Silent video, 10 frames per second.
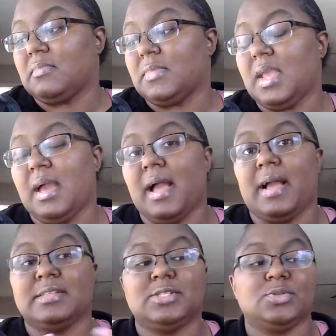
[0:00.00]
yeah,
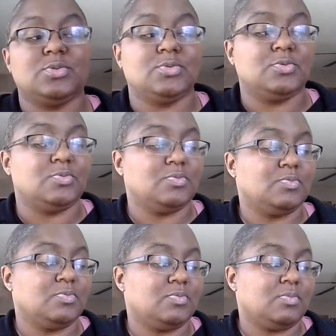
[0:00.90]
I do
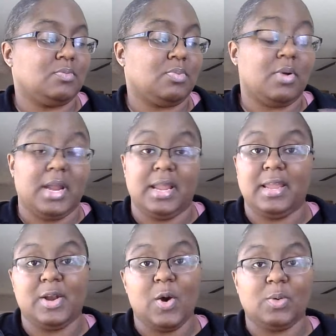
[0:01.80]
pray
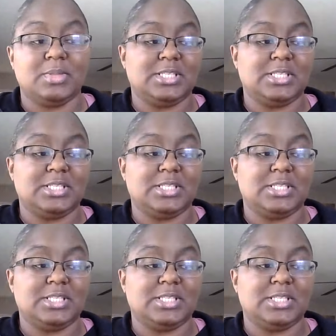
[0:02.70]
and hope